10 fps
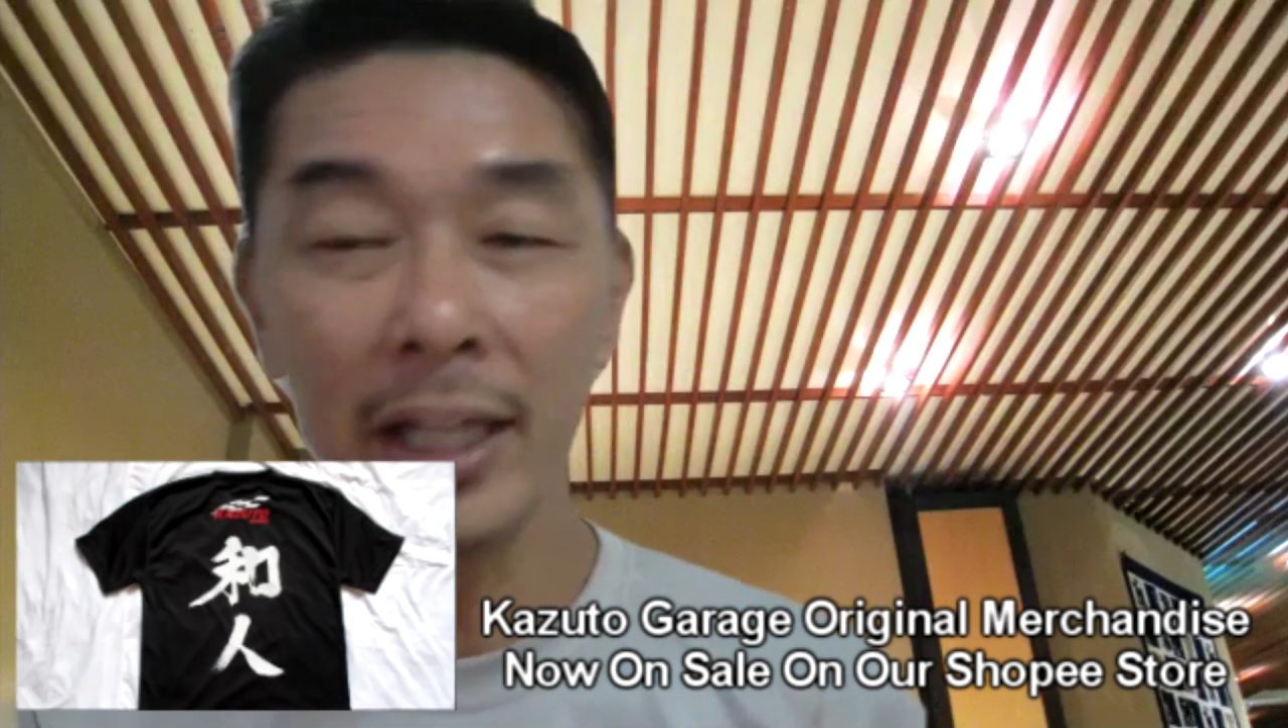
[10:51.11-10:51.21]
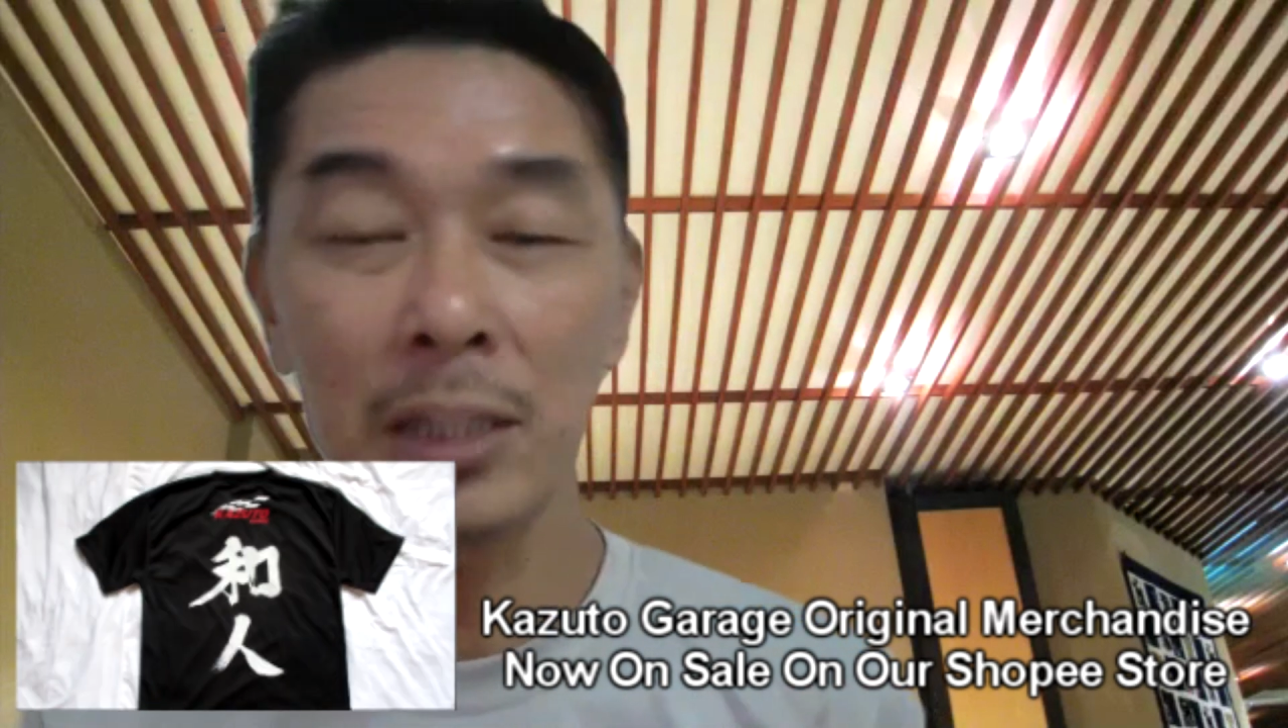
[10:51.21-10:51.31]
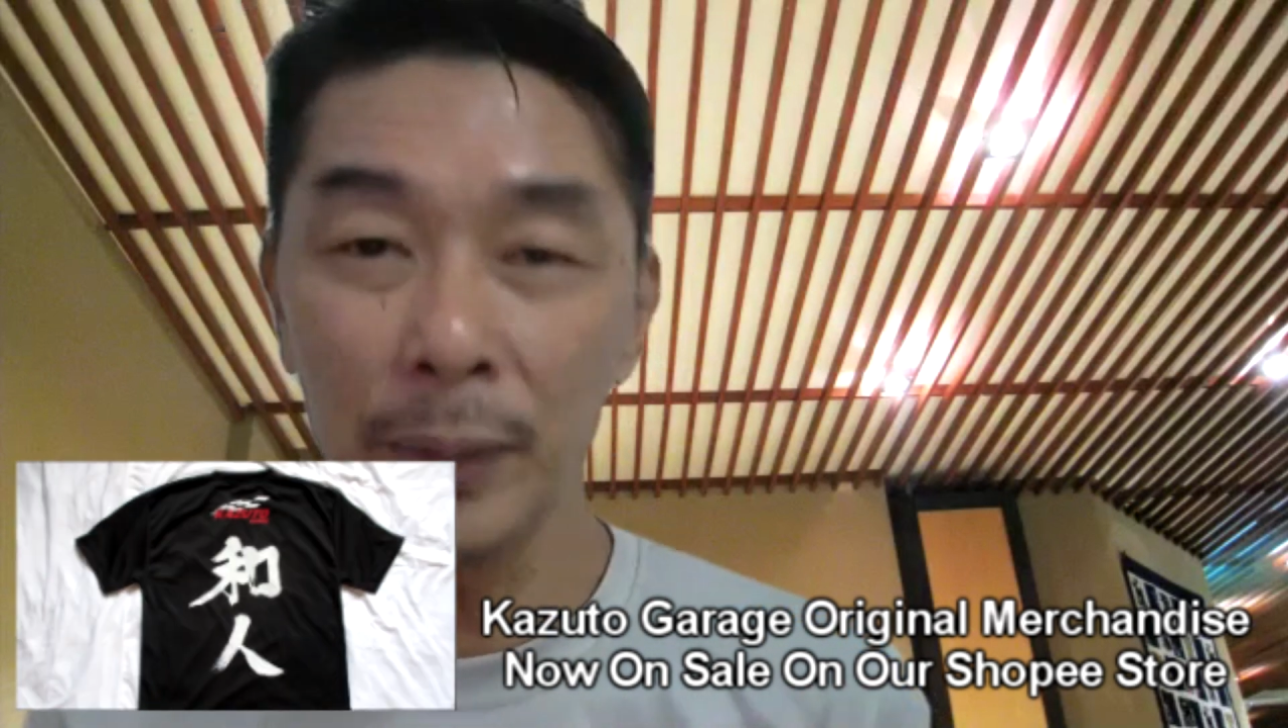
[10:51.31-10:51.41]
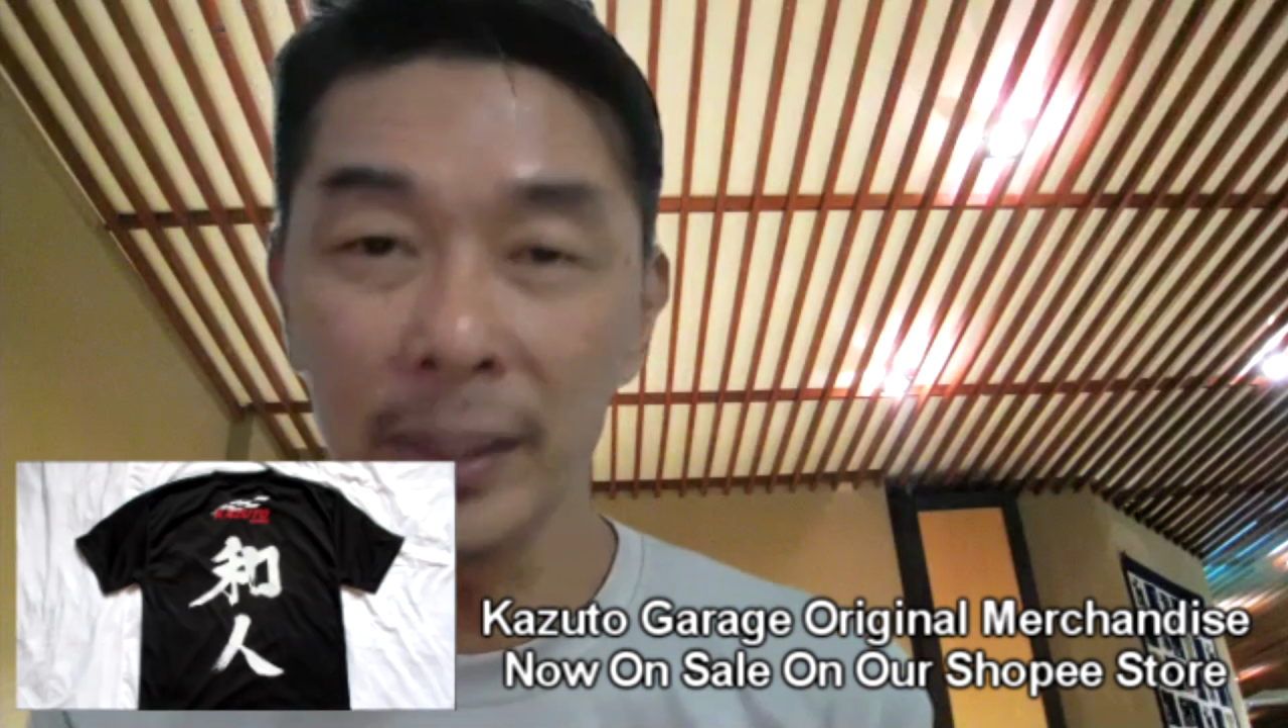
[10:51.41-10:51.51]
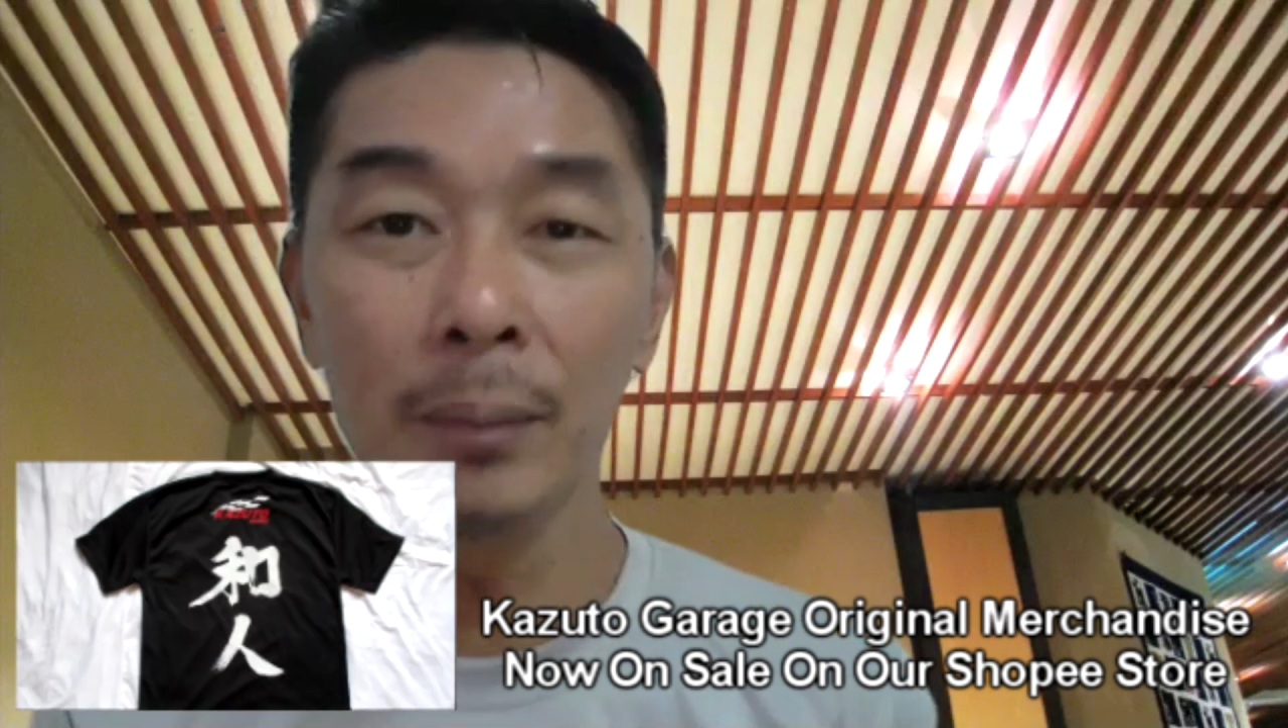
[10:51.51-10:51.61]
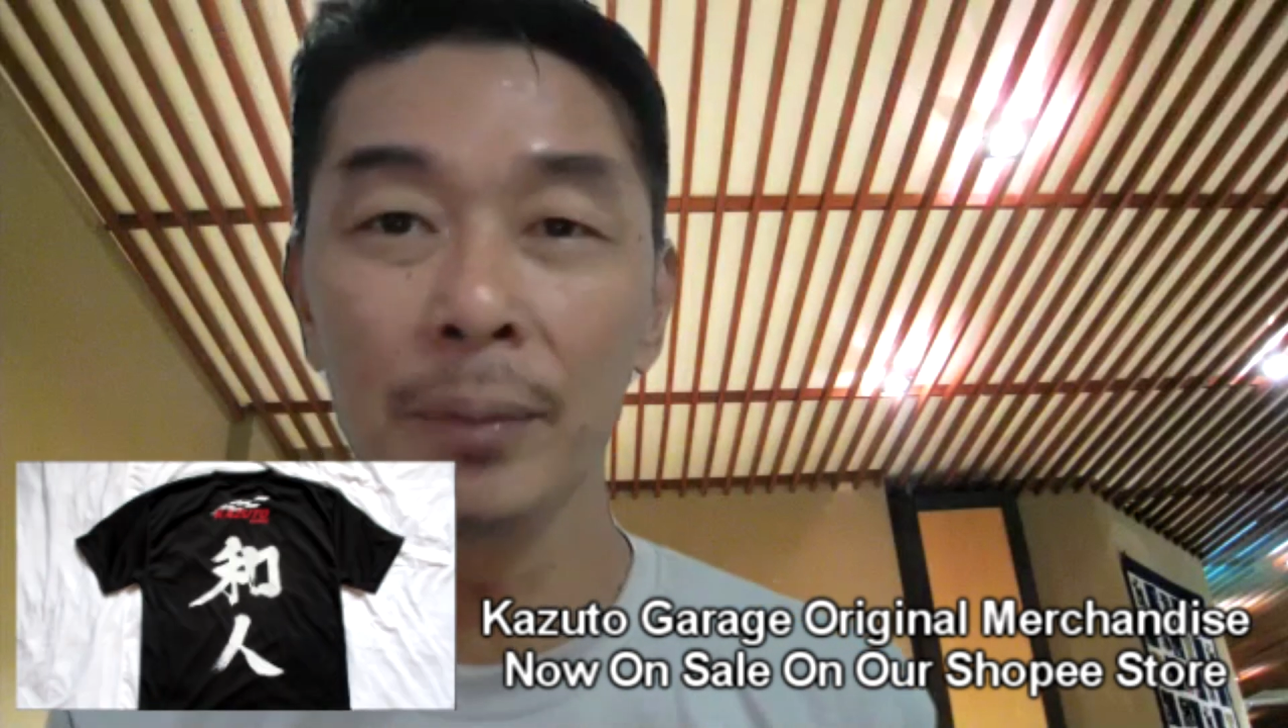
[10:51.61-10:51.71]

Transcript: explain a